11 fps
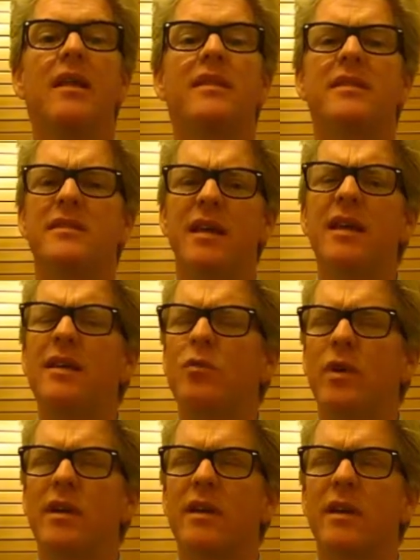The second
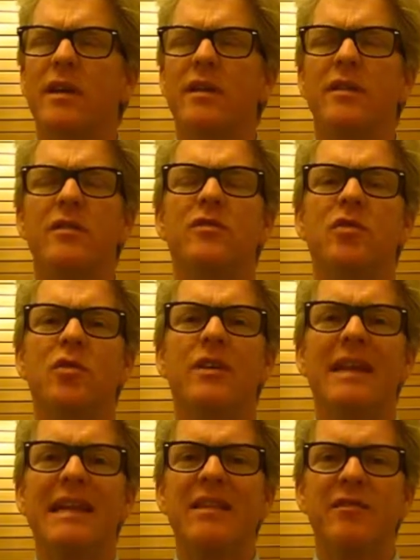one, the door in the